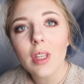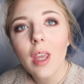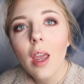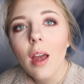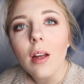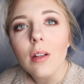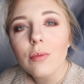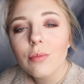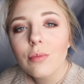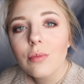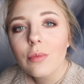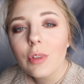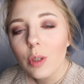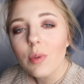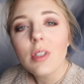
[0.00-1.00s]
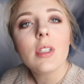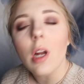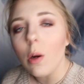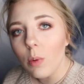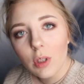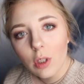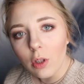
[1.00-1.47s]
Yeah, so we're
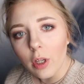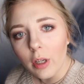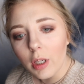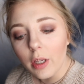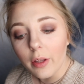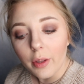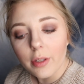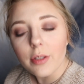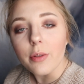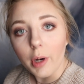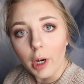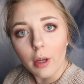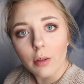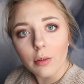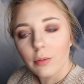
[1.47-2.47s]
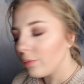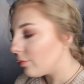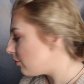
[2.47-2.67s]
done with the look. It looks great.